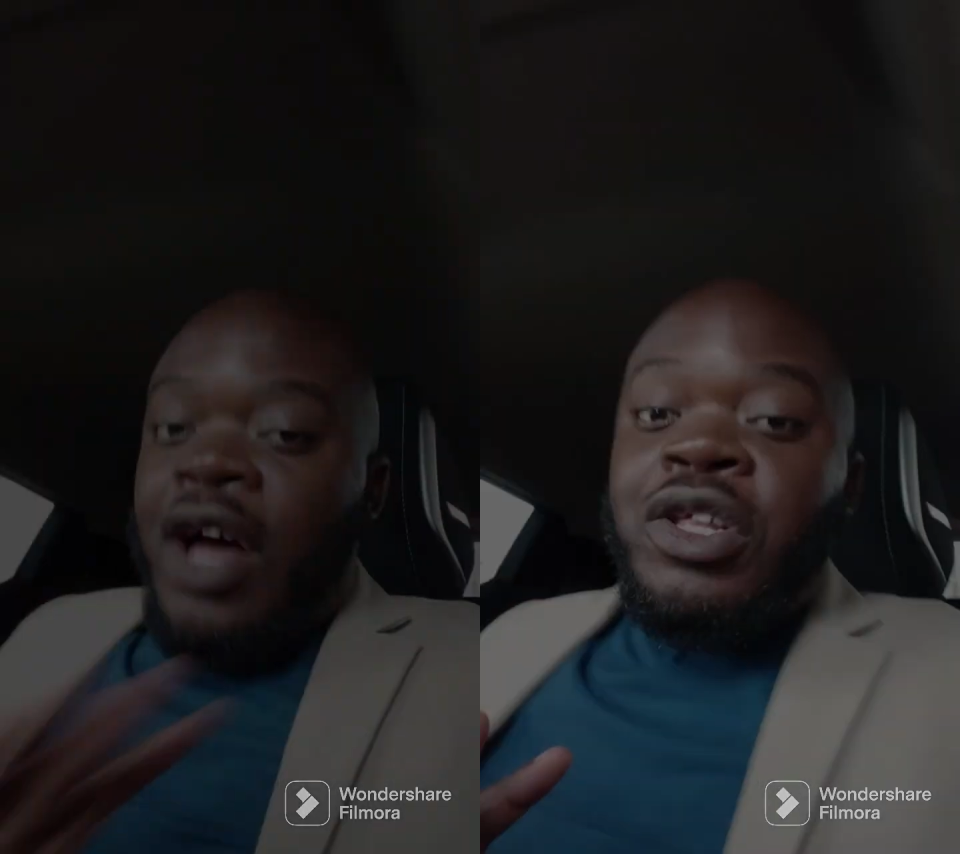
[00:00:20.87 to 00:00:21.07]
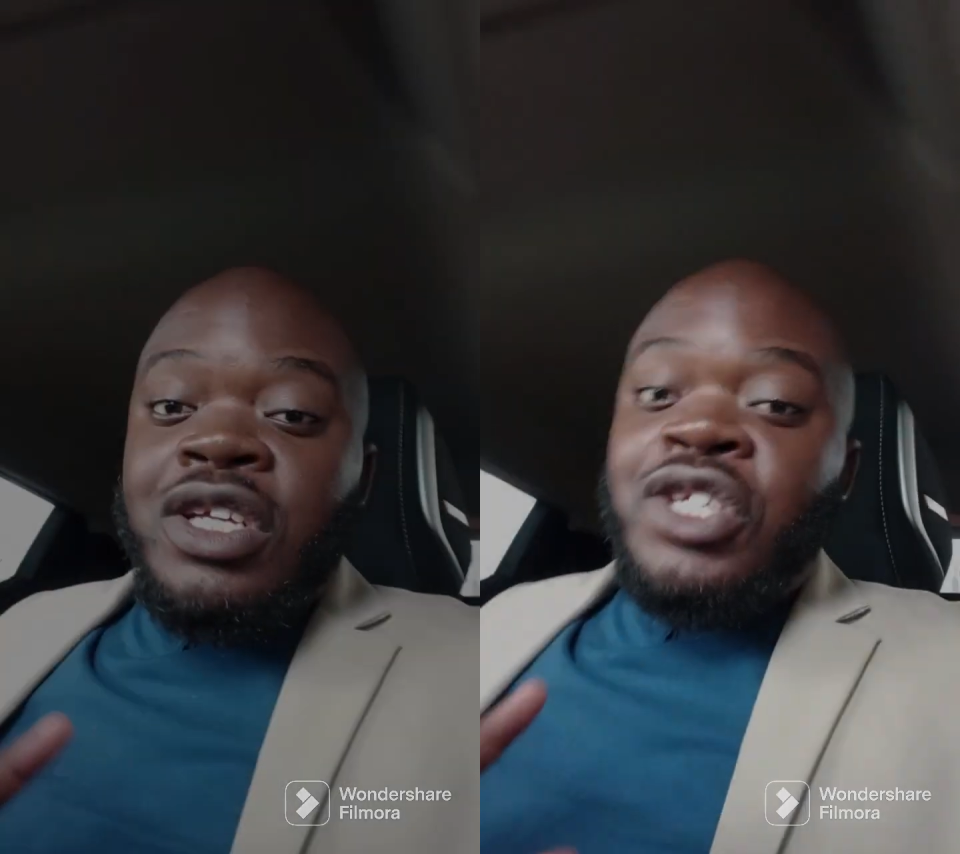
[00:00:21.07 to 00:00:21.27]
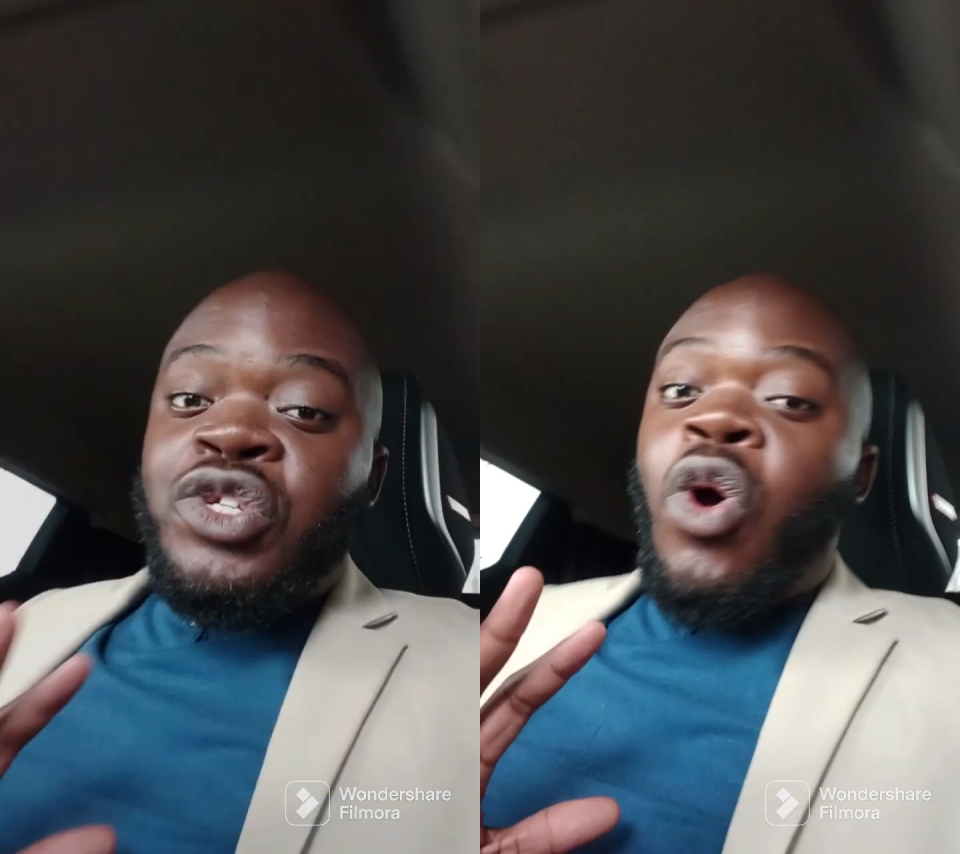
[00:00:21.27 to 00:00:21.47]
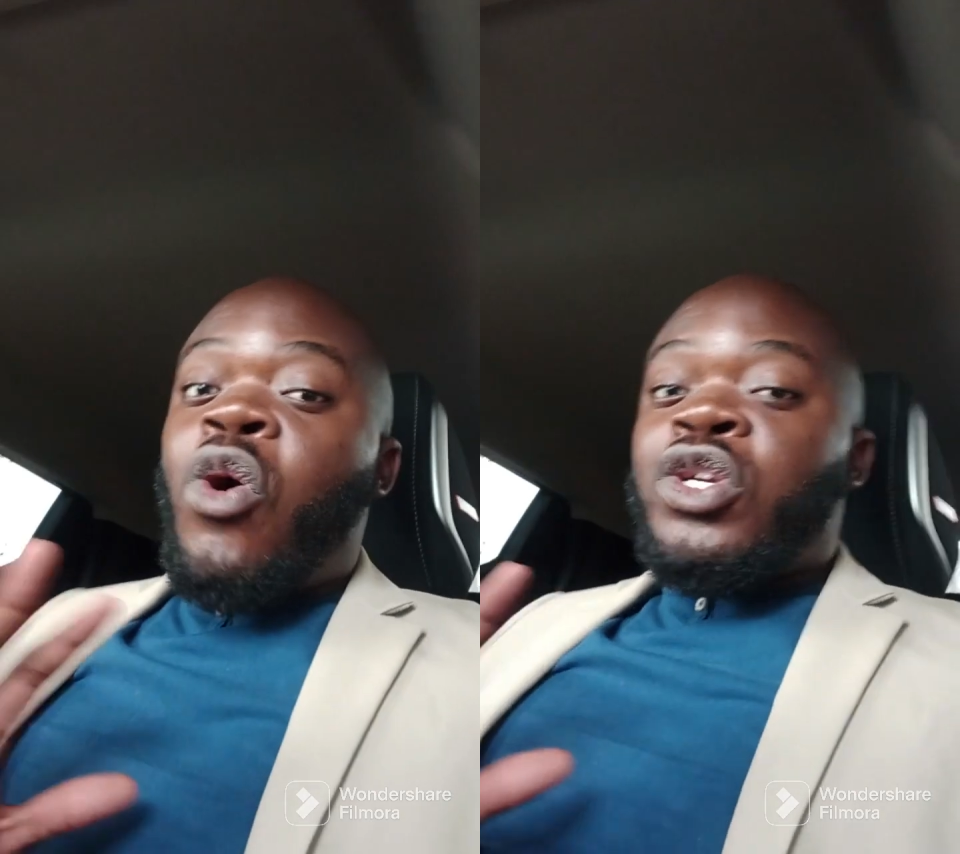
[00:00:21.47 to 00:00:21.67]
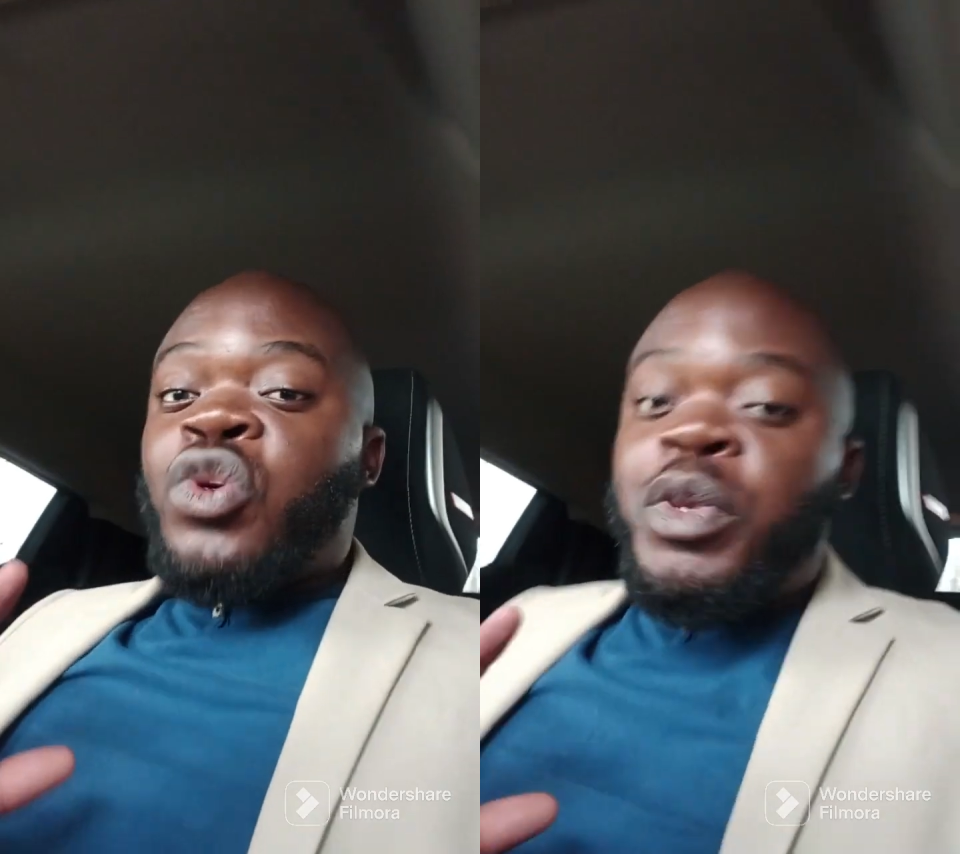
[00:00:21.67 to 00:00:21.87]
Now this is
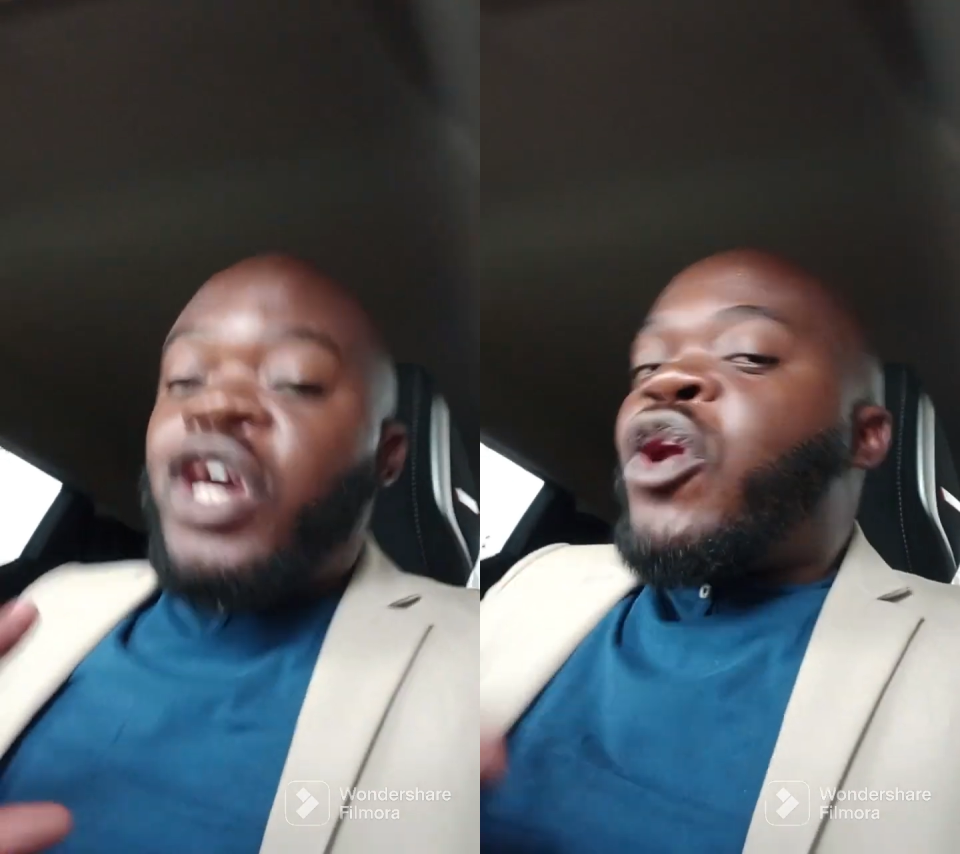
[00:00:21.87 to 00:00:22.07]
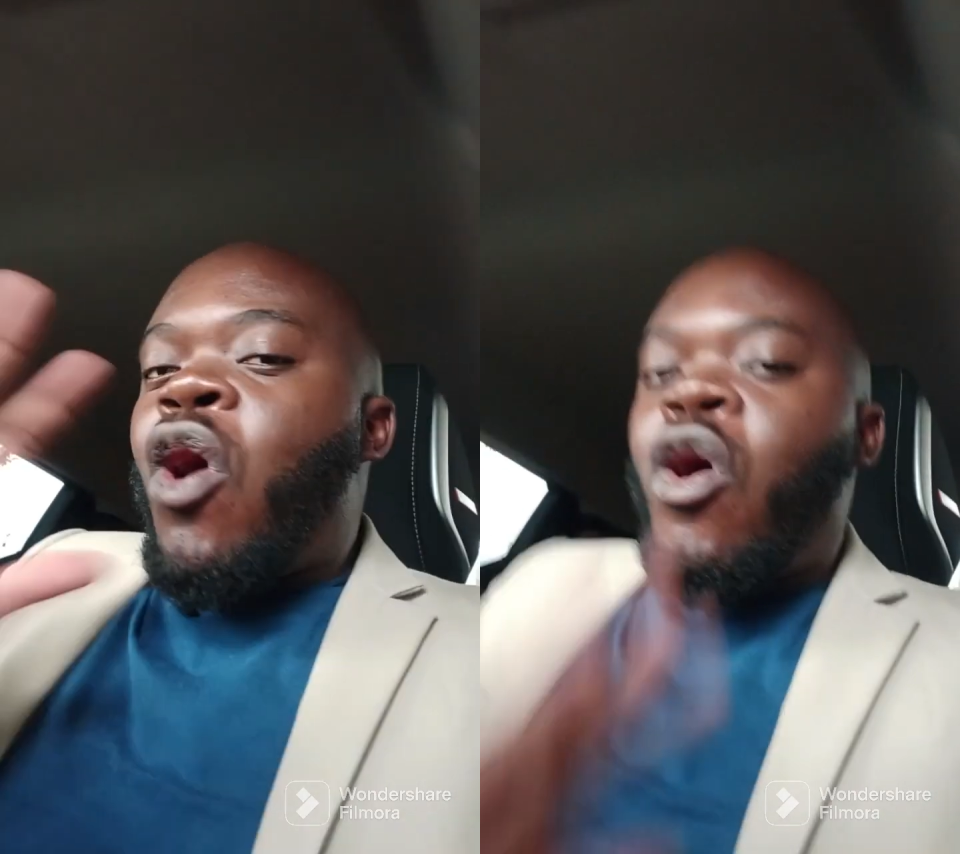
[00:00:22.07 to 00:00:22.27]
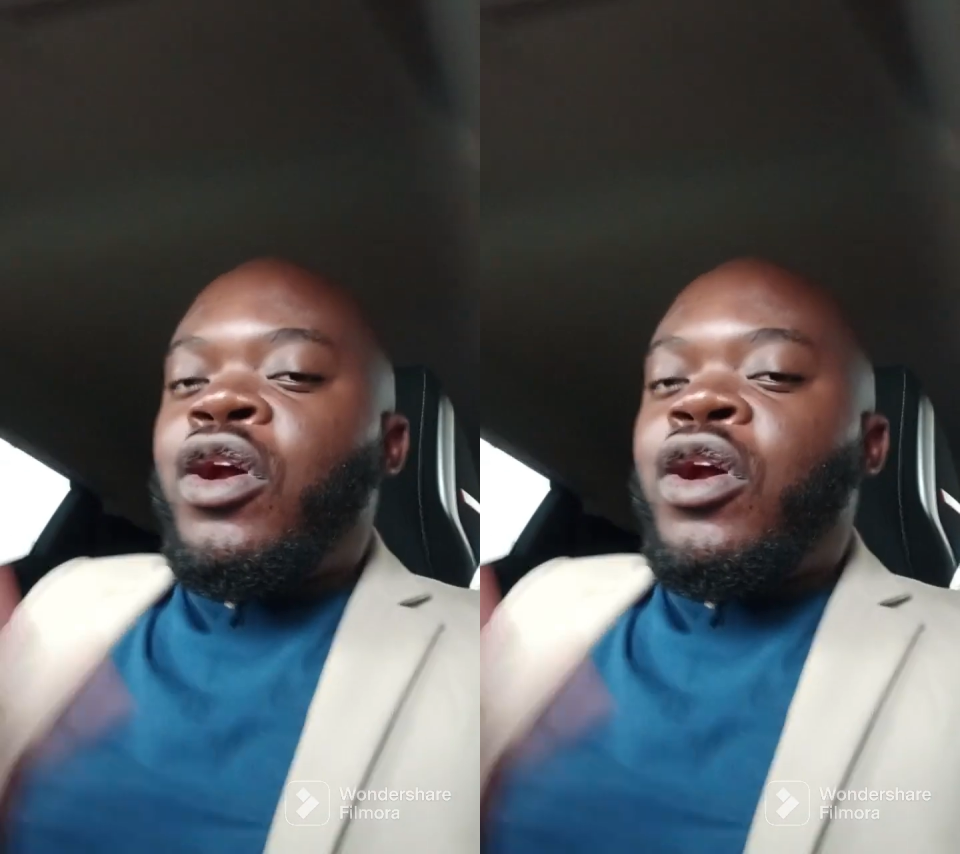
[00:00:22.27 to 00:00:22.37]
going to be an